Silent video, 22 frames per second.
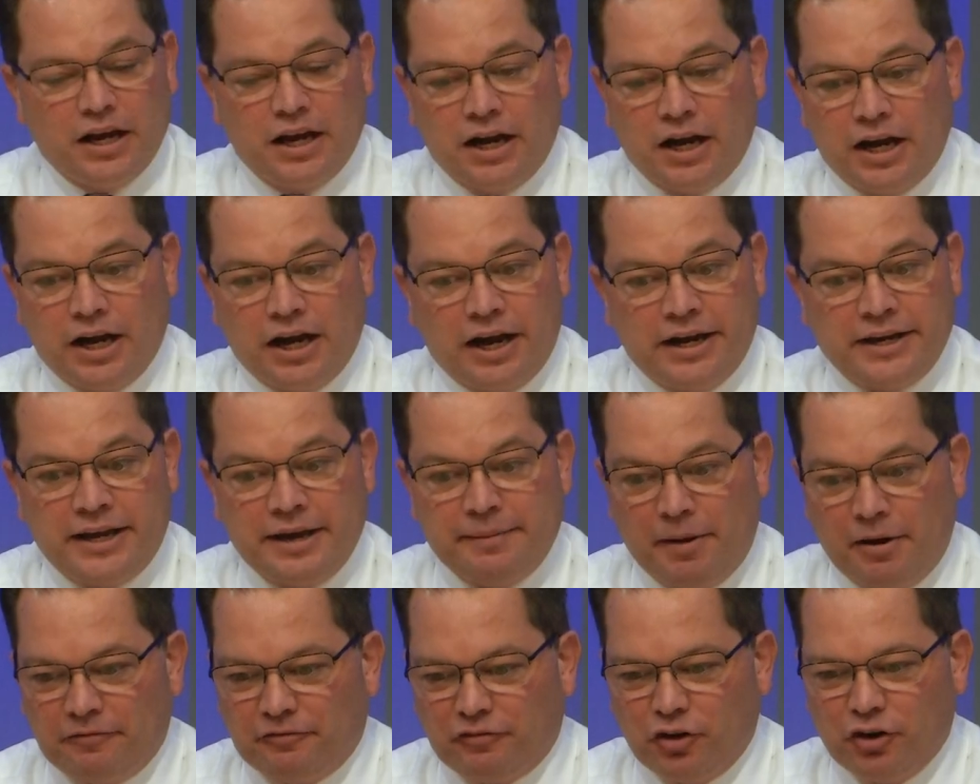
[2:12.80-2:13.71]
I
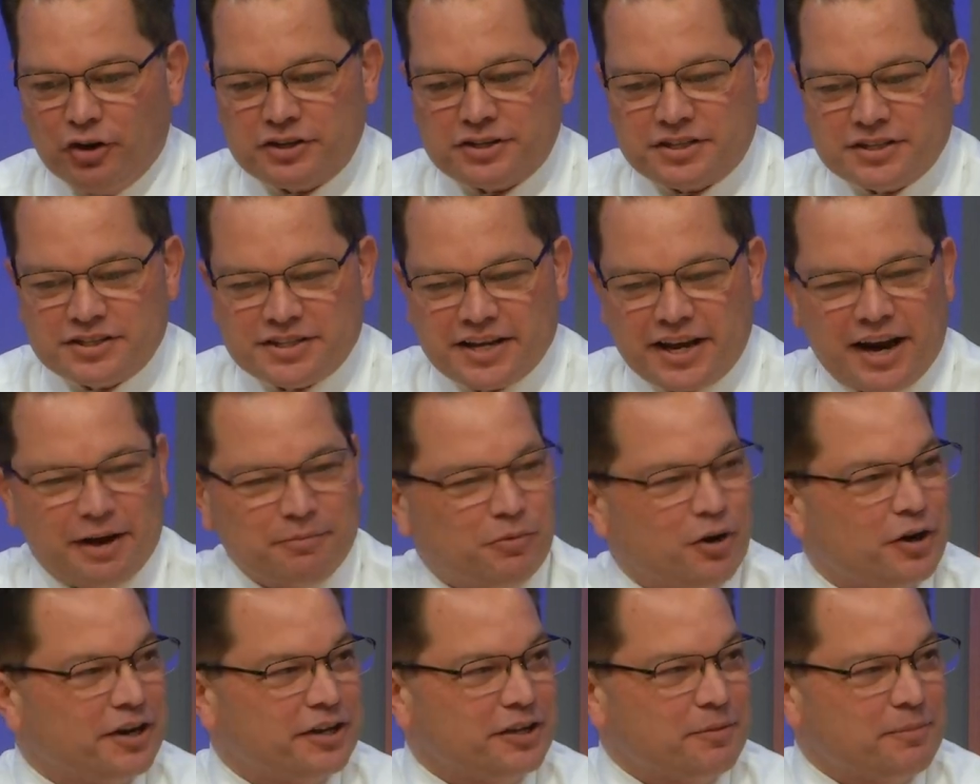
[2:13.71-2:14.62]
came out first and said I'm
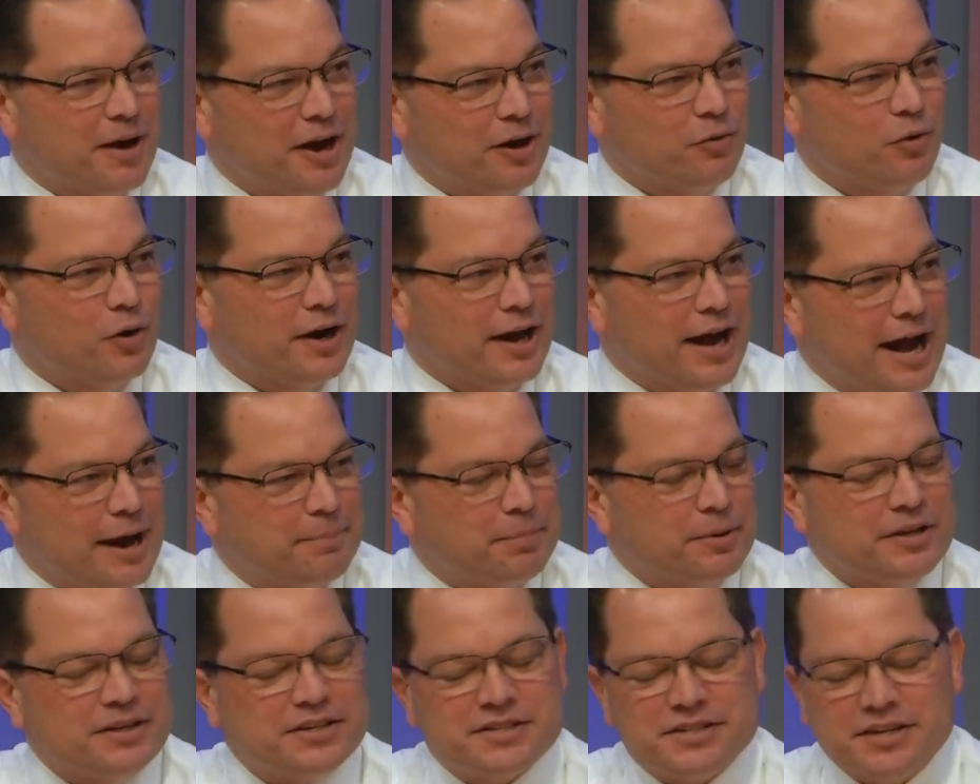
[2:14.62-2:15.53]
running no matter what
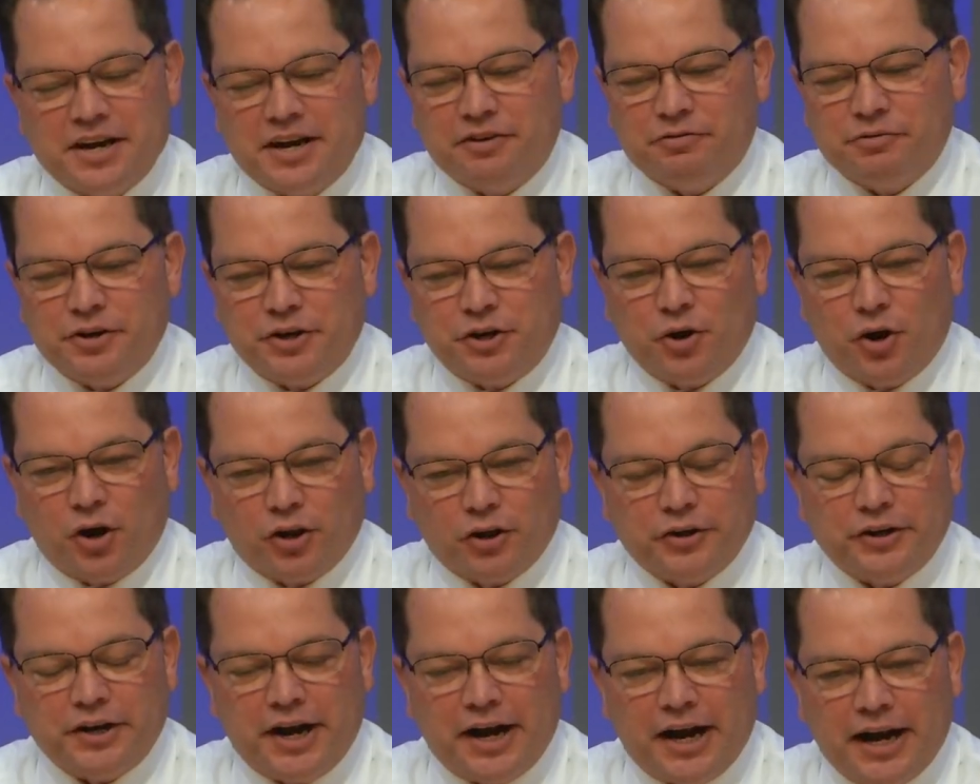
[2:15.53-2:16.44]
happens, recall
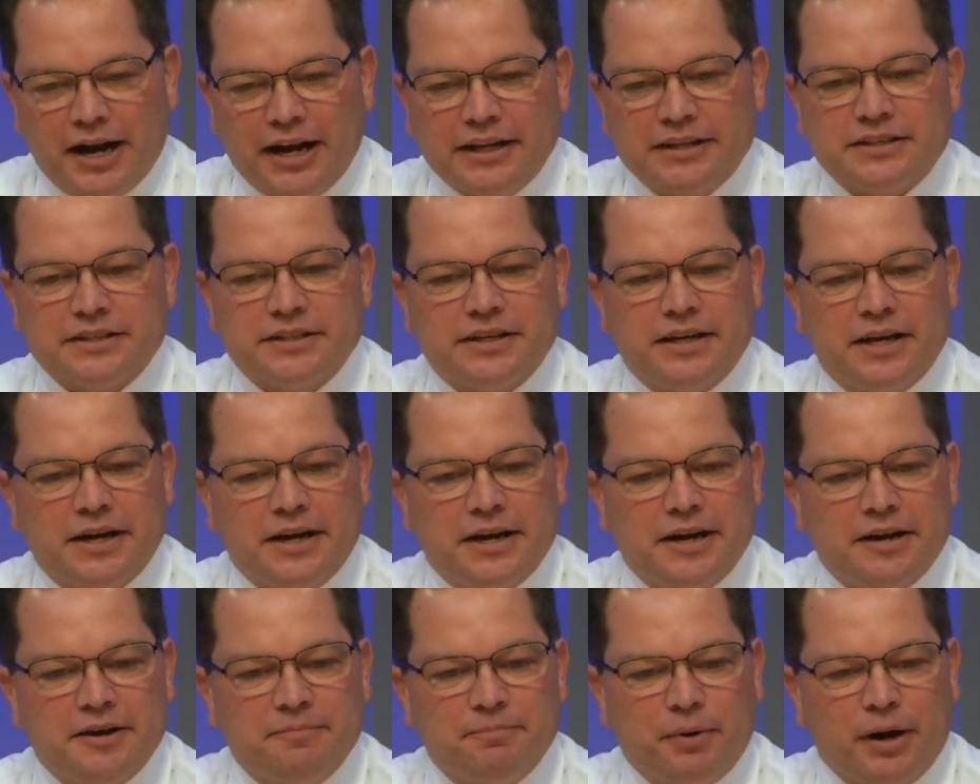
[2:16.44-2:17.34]
or not,
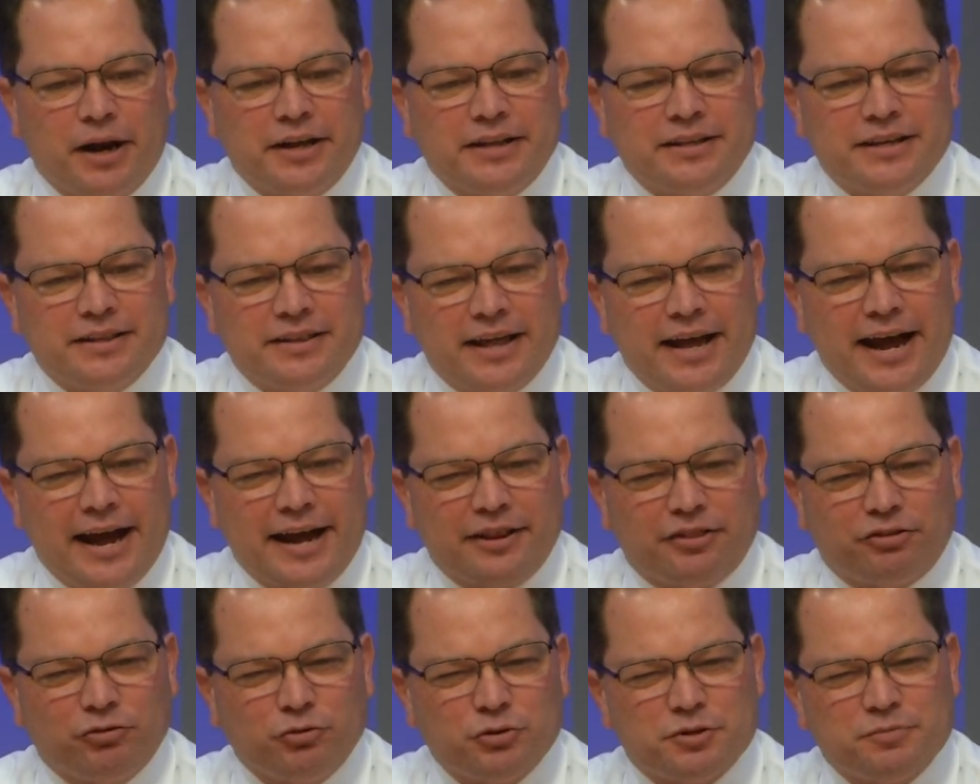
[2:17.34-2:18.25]
but I did that
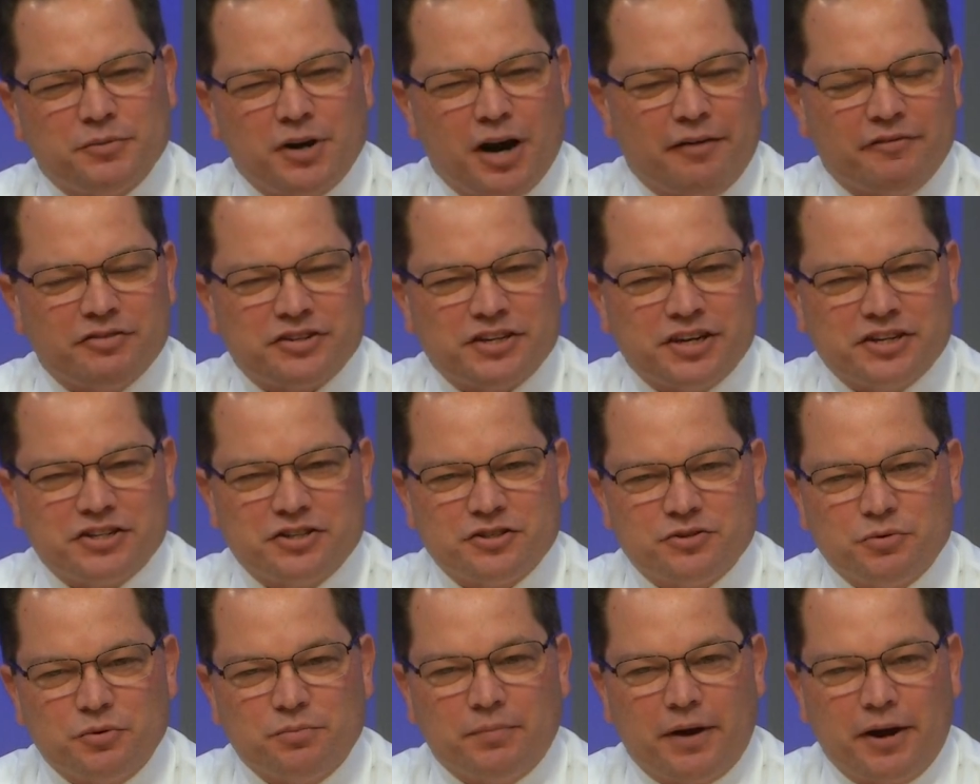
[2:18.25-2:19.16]
through some
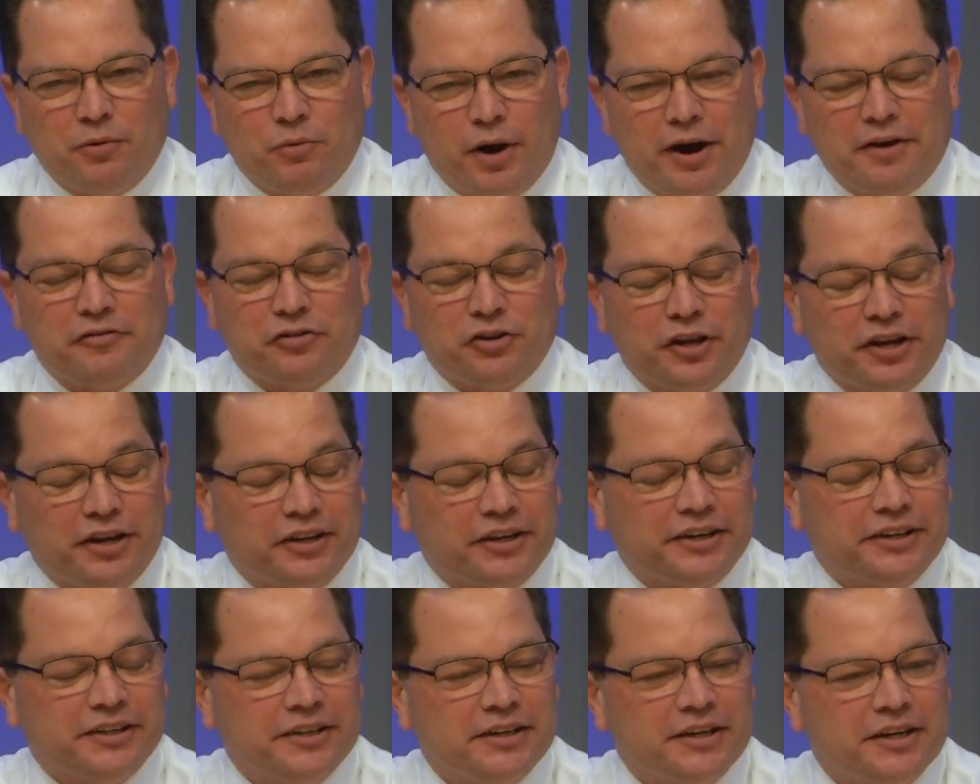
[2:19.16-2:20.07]
conversations with my wife,
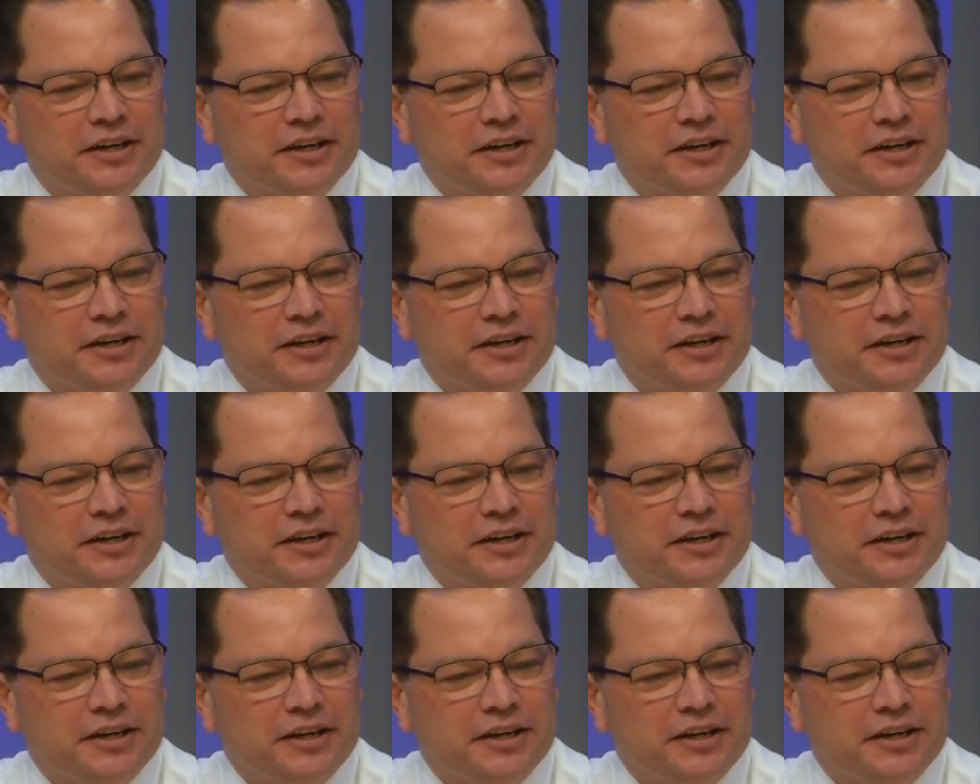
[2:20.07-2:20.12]
clearly.